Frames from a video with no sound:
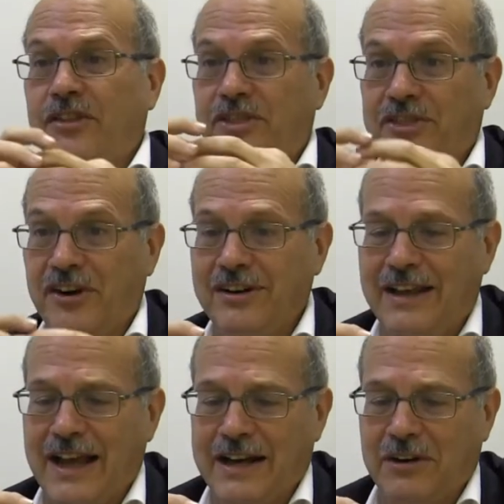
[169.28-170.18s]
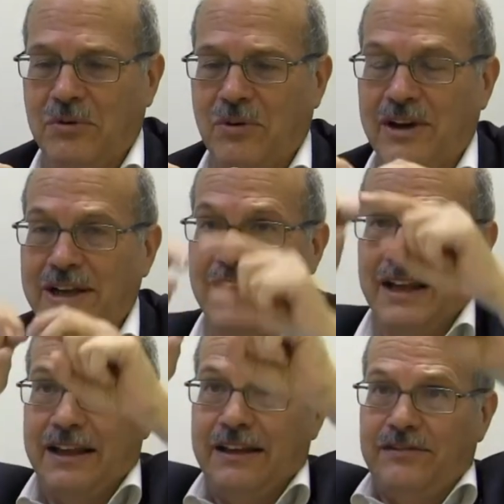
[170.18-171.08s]
the third category
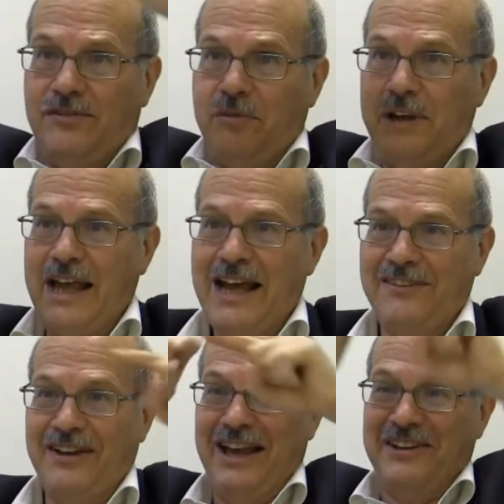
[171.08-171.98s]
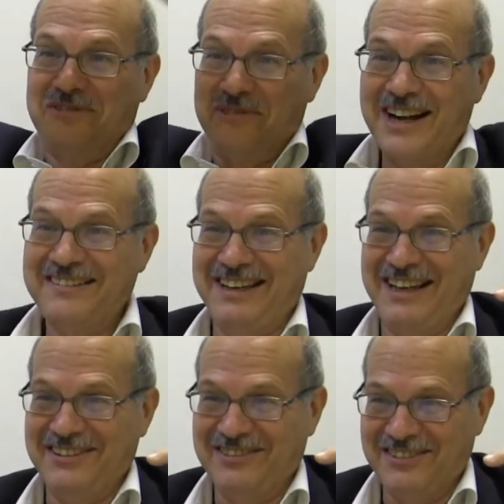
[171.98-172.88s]
is if we have a
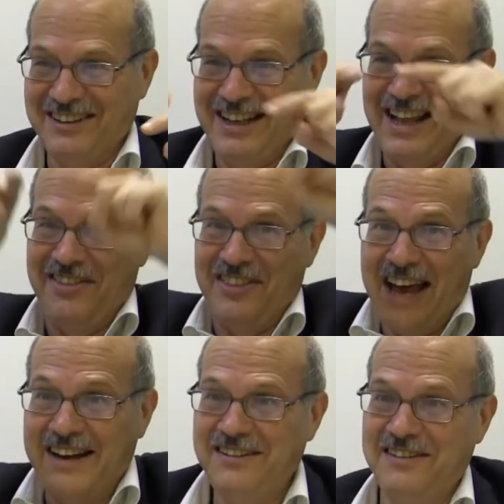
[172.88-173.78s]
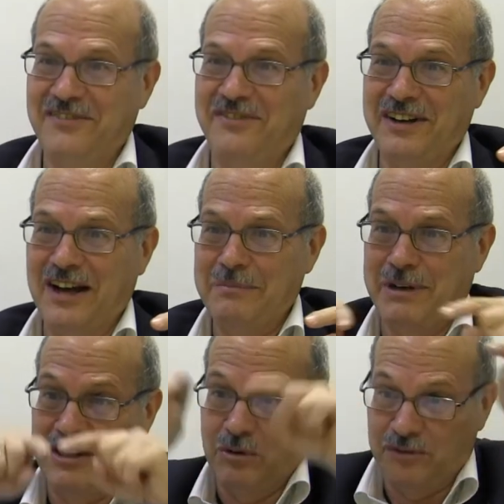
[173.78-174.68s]
rectangle, and that is the
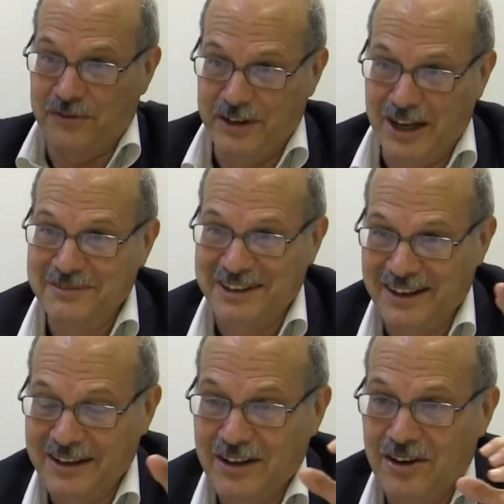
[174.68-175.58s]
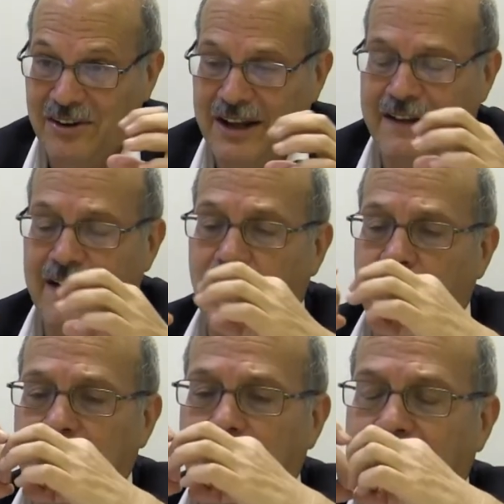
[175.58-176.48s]
phenomenon or phenomena, okay?
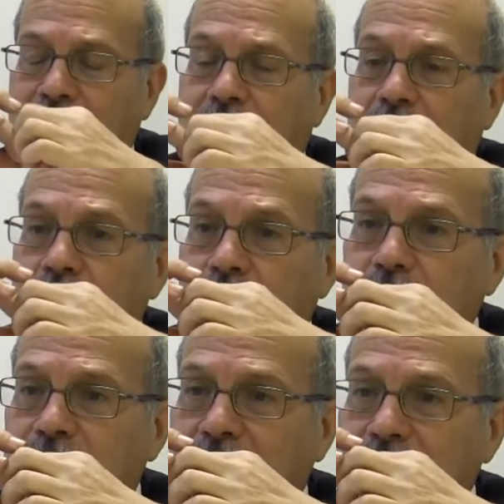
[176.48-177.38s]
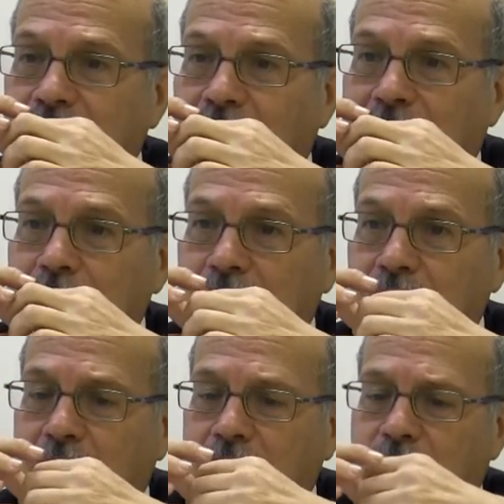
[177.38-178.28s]
We will have two sets of
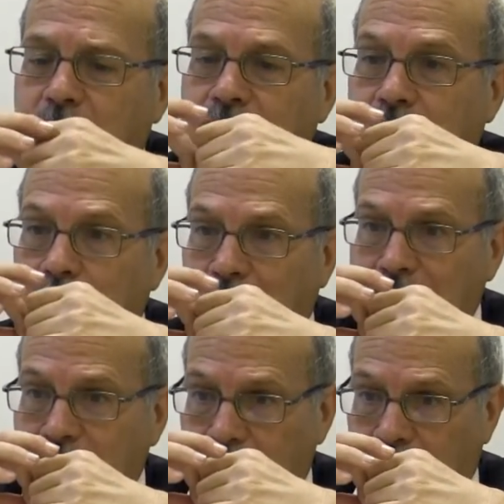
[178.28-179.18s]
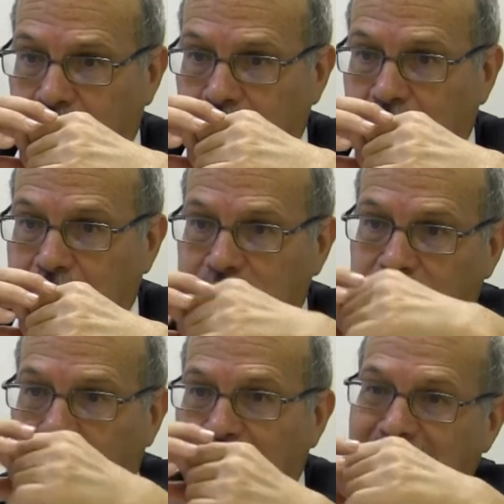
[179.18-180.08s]
IP rights which abut each other.
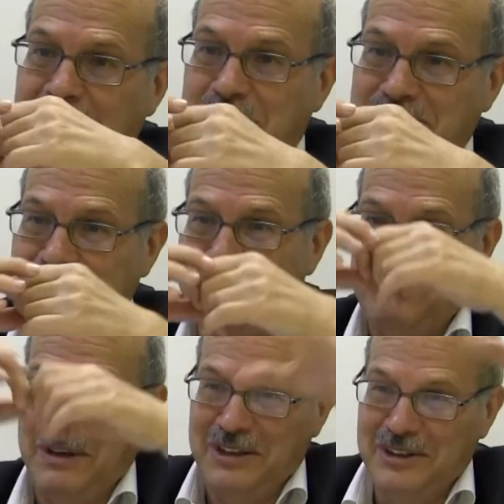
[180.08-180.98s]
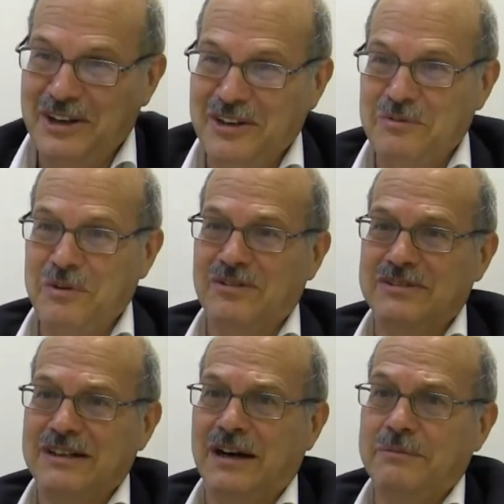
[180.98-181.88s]
So A plus B
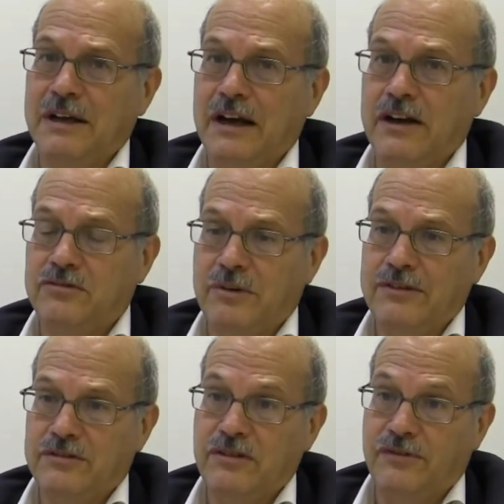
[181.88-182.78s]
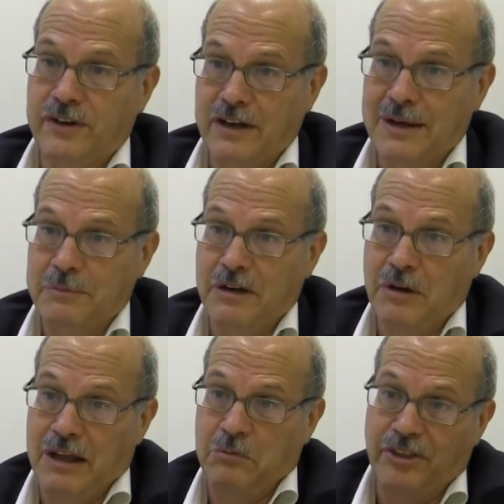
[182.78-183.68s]
will address the
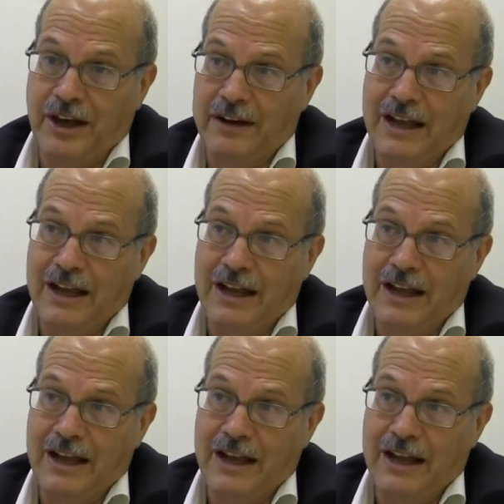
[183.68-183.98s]
phenomena, and without